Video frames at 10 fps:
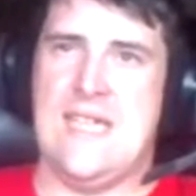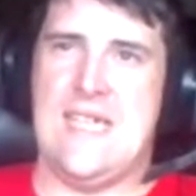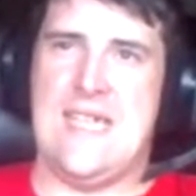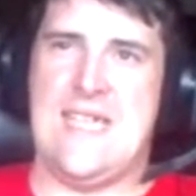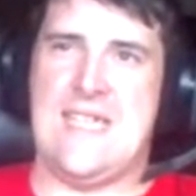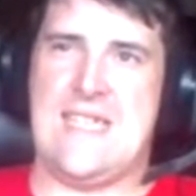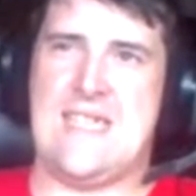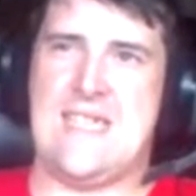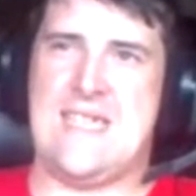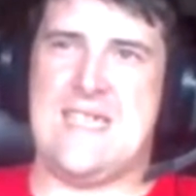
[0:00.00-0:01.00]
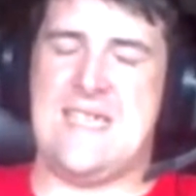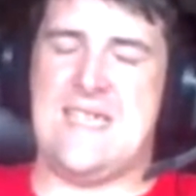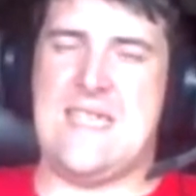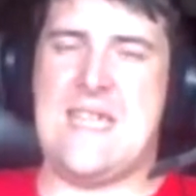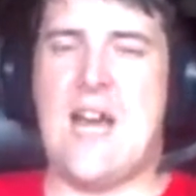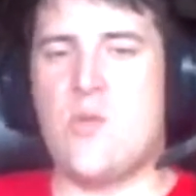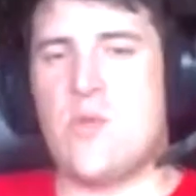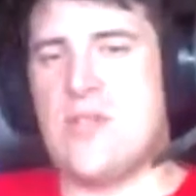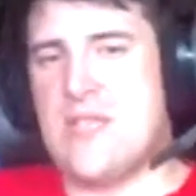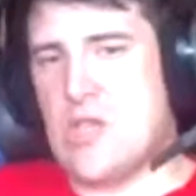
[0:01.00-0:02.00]
It's not
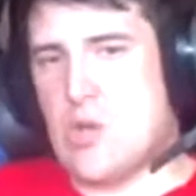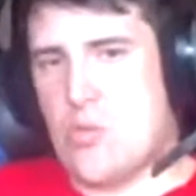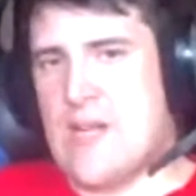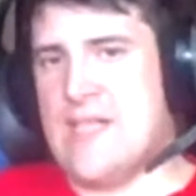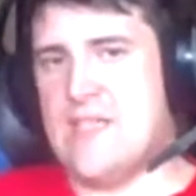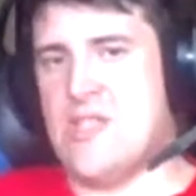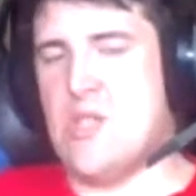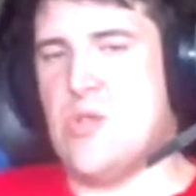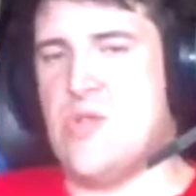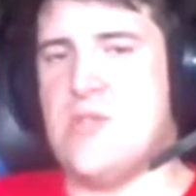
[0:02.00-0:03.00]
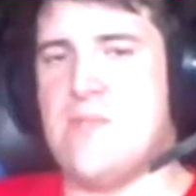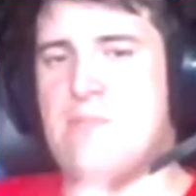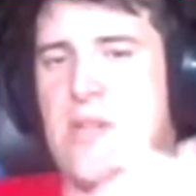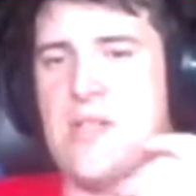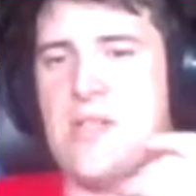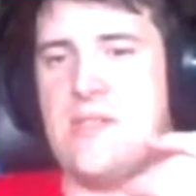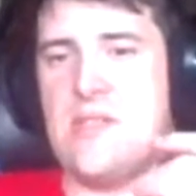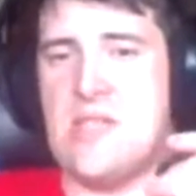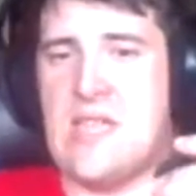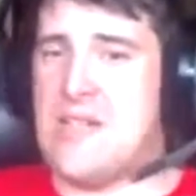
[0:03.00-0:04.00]
really the greatest to use, but you
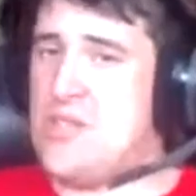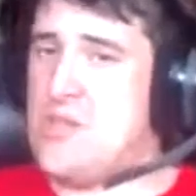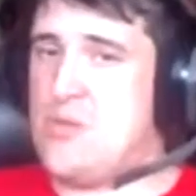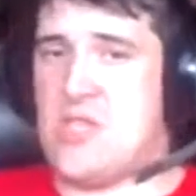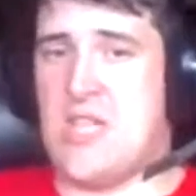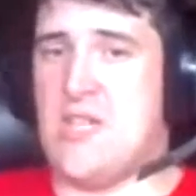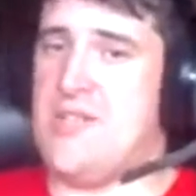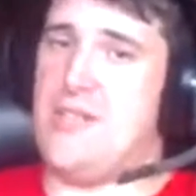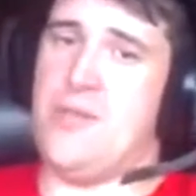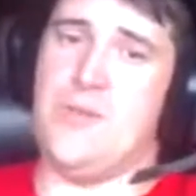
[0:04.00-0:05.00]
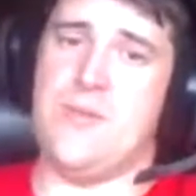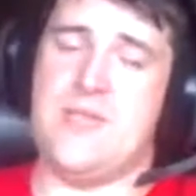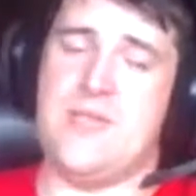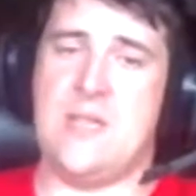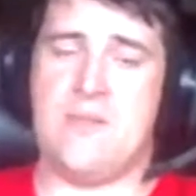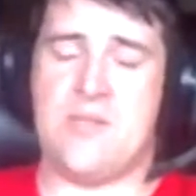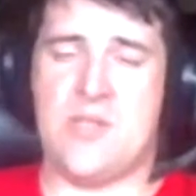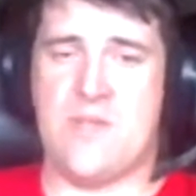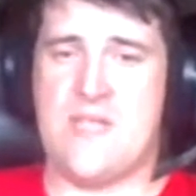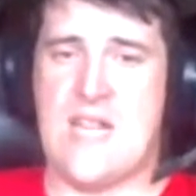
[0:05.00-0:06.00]
got to do what you got to do to keep your
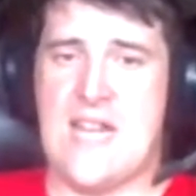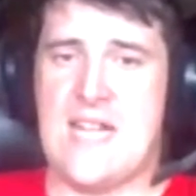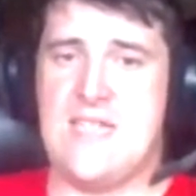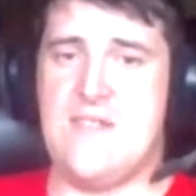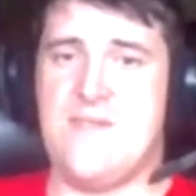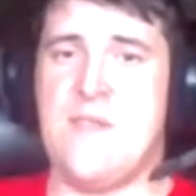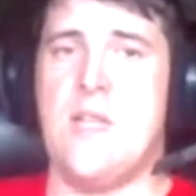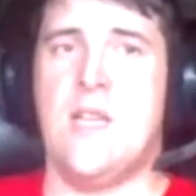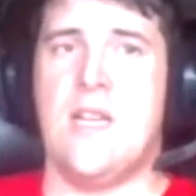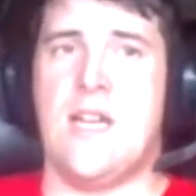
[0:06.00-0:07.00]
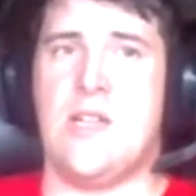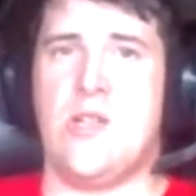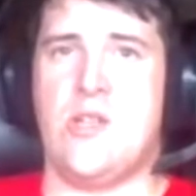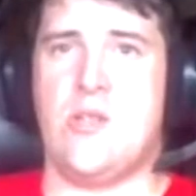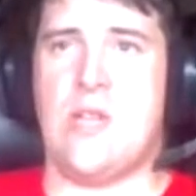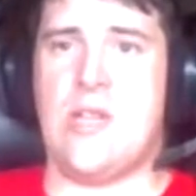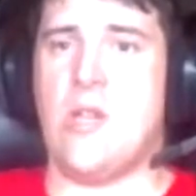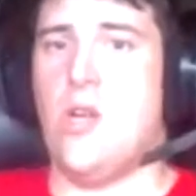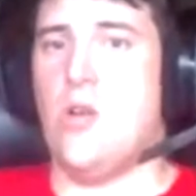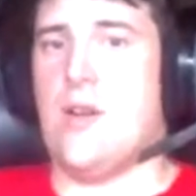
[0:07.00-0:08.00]
service active. And you're like,
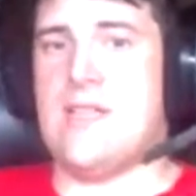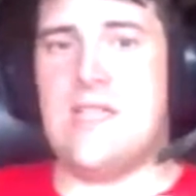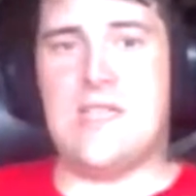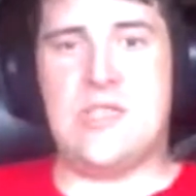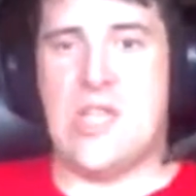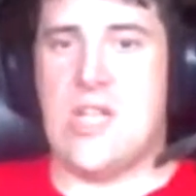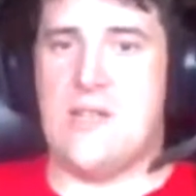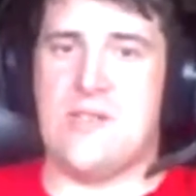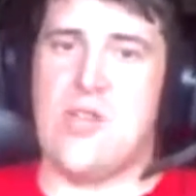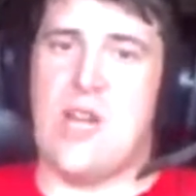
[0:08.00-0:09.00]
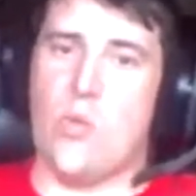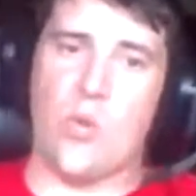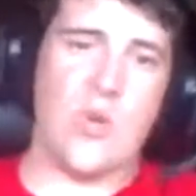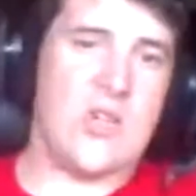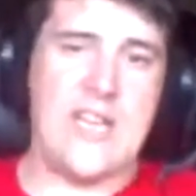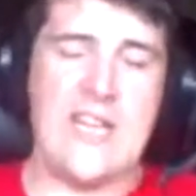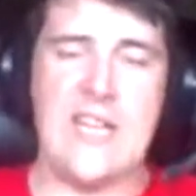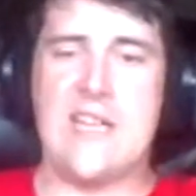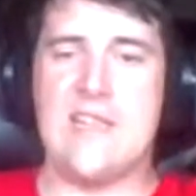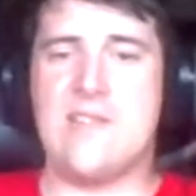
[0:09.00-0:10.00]
oh, I need a job, and you're not
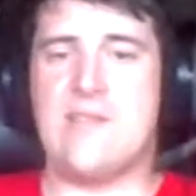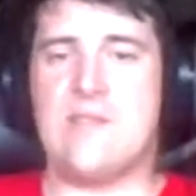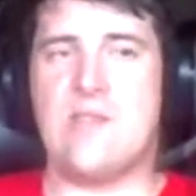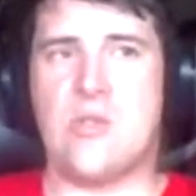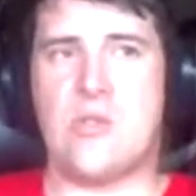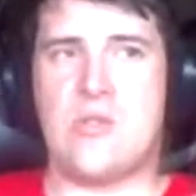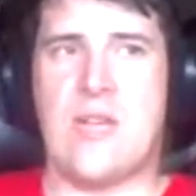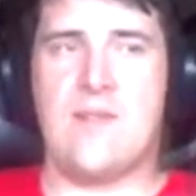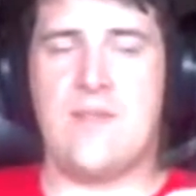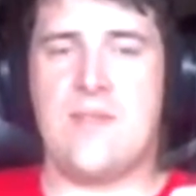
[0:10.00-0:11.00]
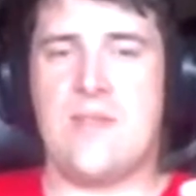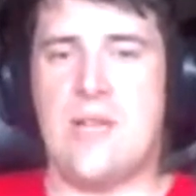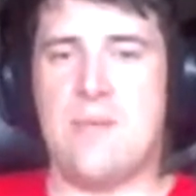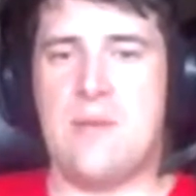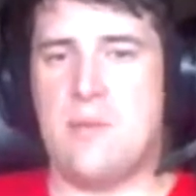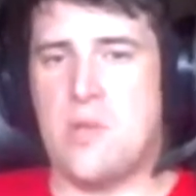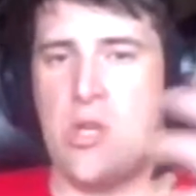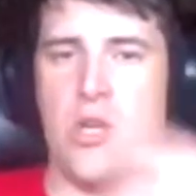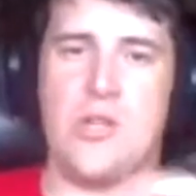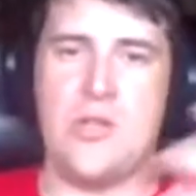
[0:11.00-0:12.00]
working, and you're having like people
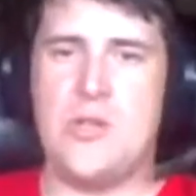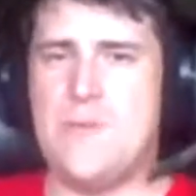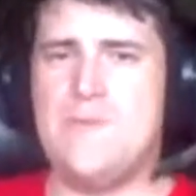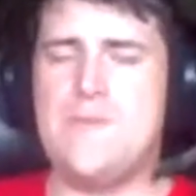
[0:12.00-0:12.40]
call you,